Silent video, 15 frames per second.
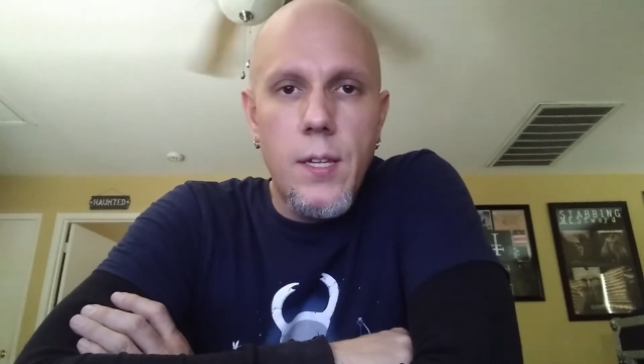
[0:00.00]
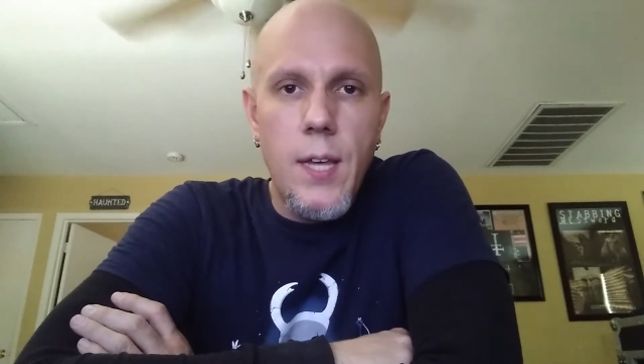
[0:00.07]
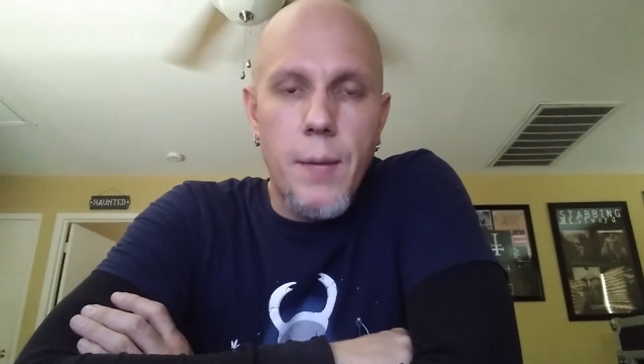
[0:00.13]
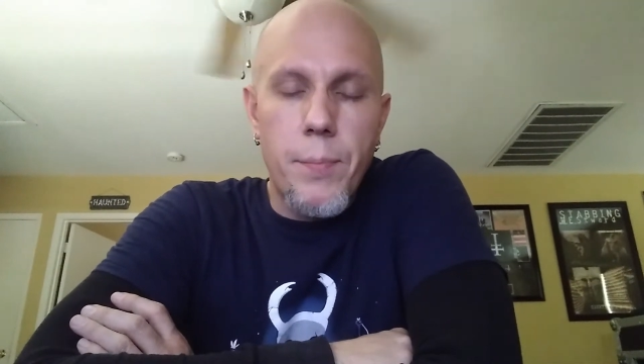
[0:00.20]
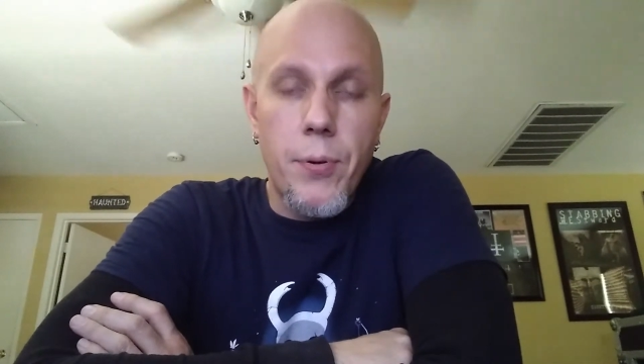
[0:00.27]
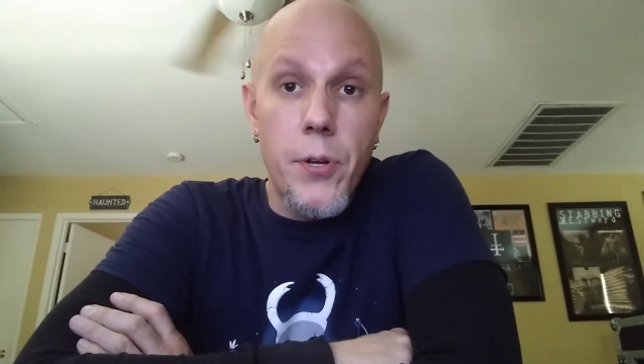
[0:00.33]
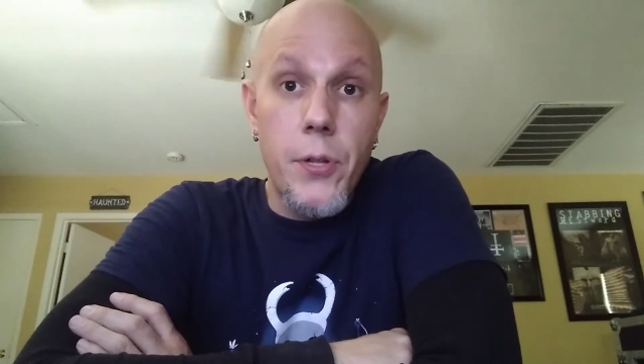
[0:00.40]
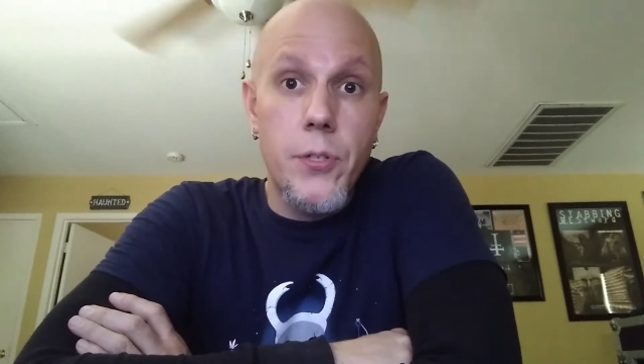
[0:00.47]

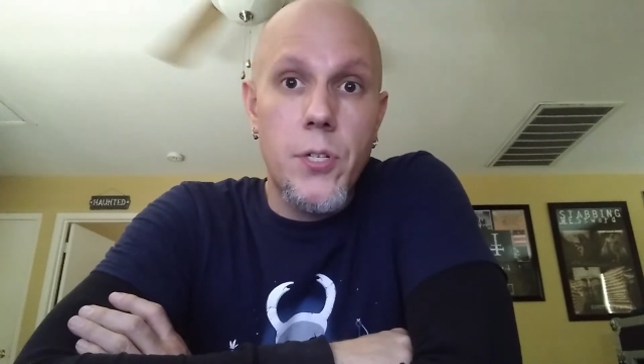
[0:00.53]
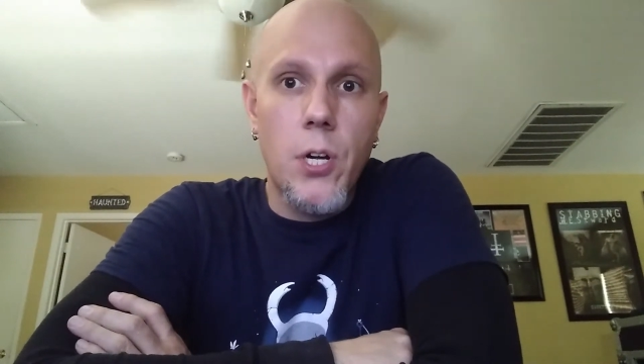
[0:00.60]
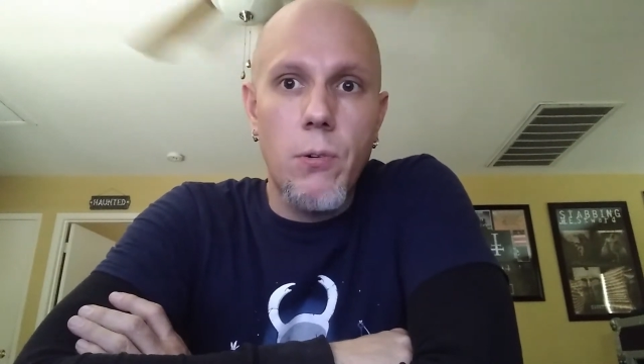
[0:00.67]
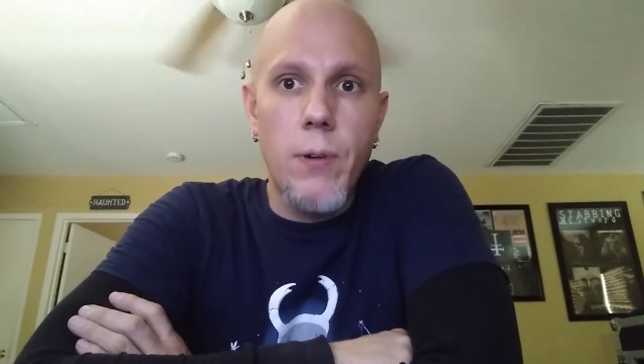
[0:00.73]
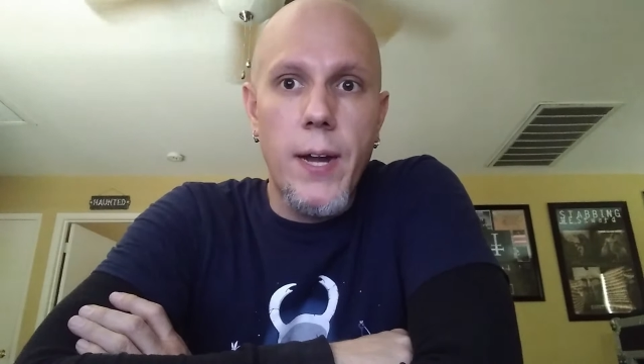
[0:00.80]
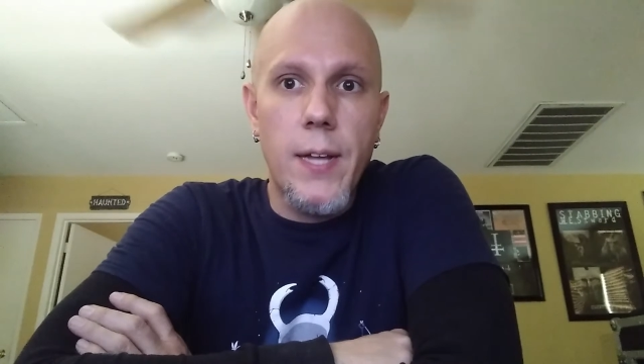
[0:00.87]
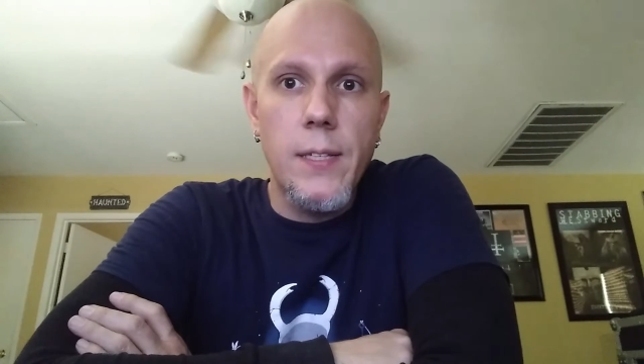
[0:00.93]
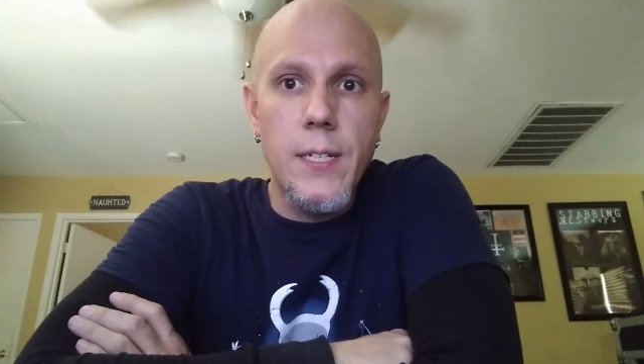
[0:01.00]
get produced
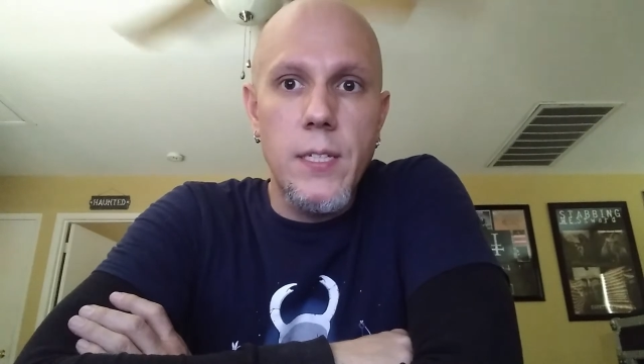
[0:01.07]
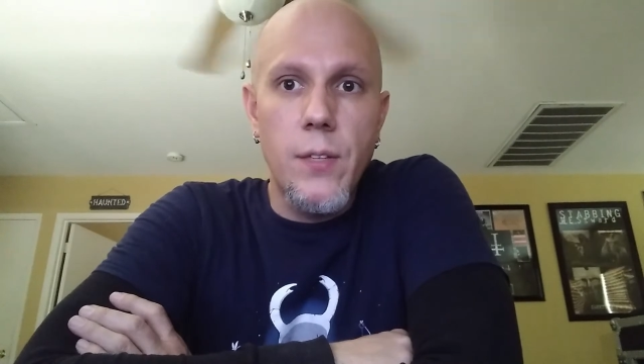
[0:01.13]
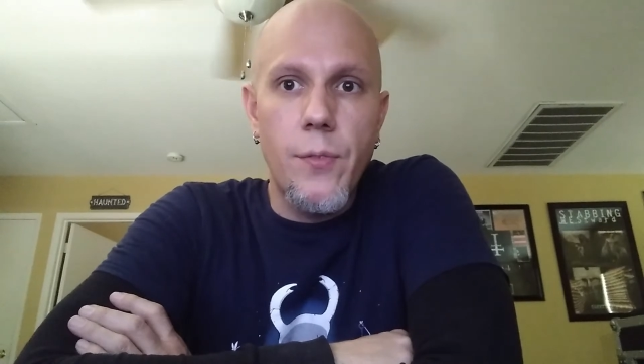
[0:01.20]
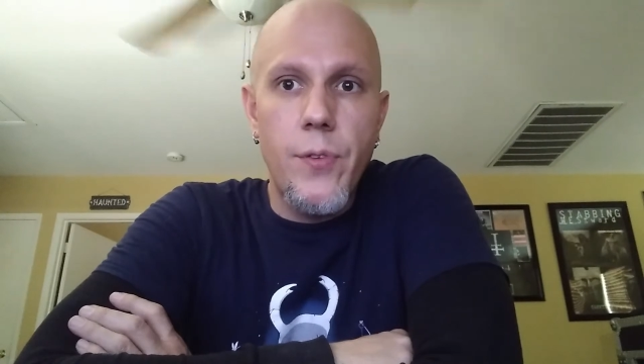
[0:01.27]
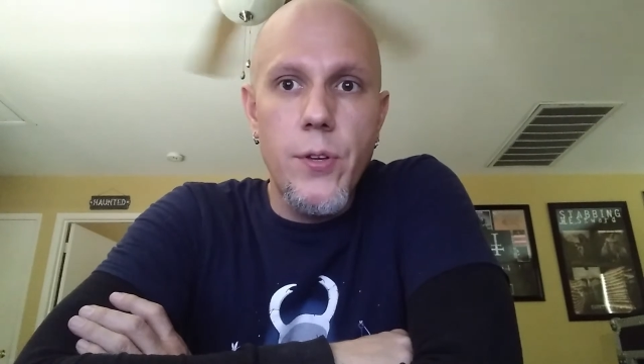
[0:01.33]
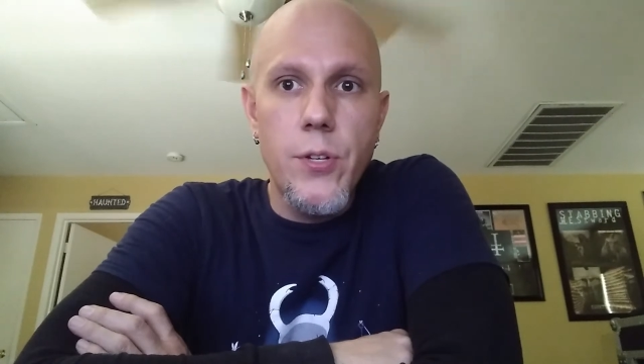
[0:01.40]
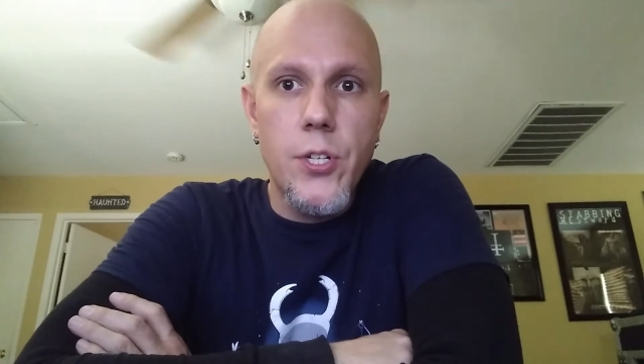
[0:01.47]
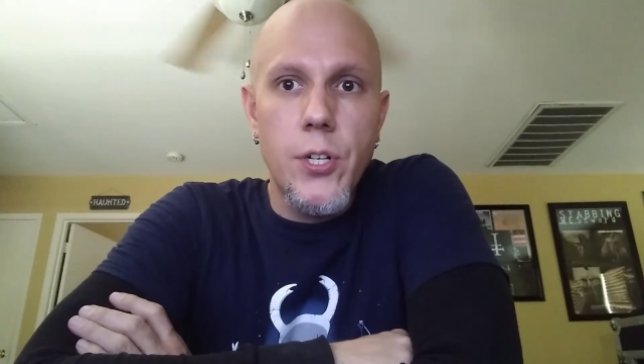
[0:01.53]
correctly in the
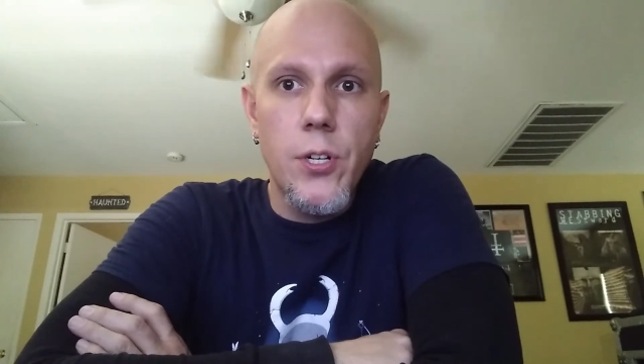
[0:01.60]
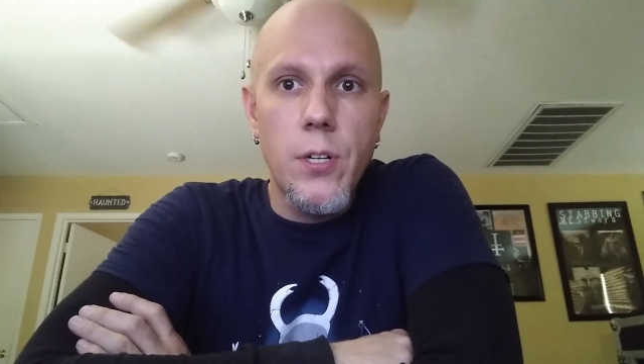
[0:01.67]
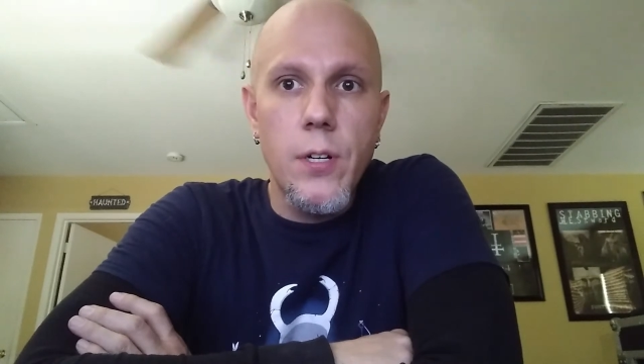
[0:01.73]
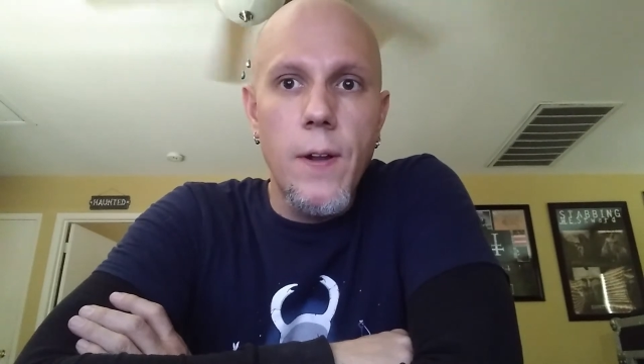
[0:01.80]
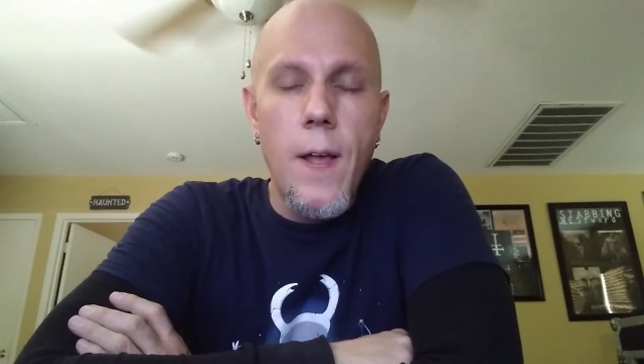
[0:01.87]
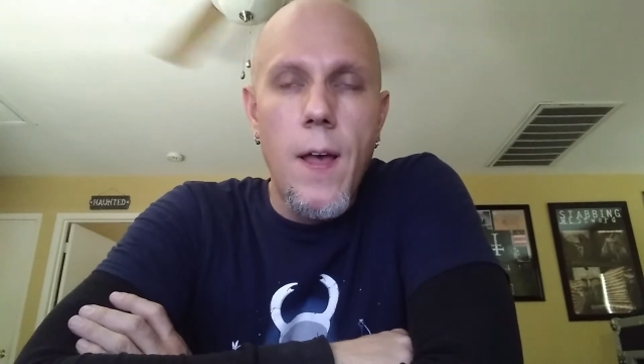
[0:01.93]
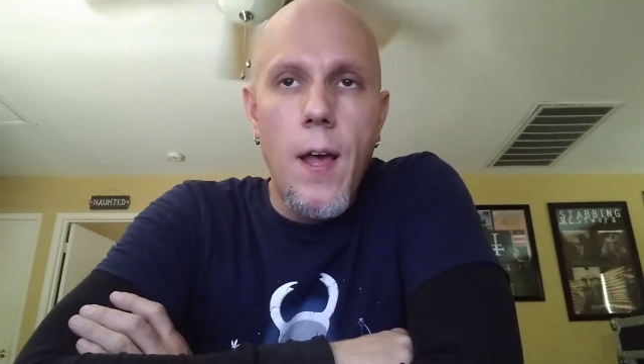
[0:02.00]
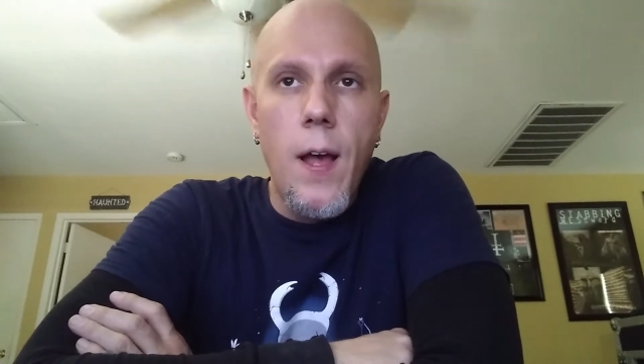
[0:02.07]
future.